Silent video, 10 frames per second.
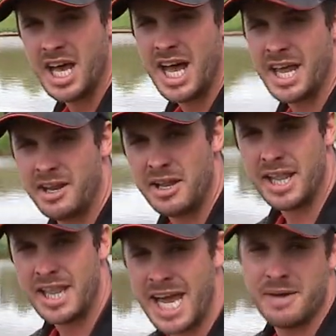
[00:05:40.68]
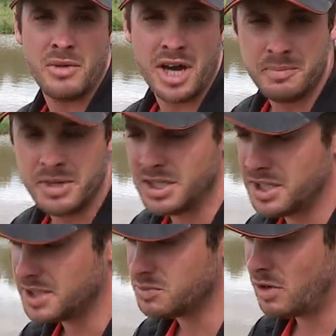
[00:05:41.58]
And that, in my
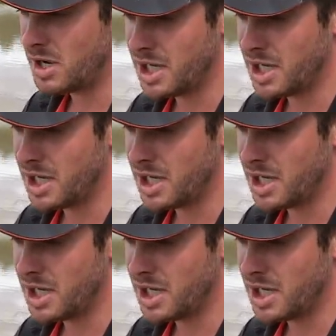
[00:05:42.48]
opinion, is why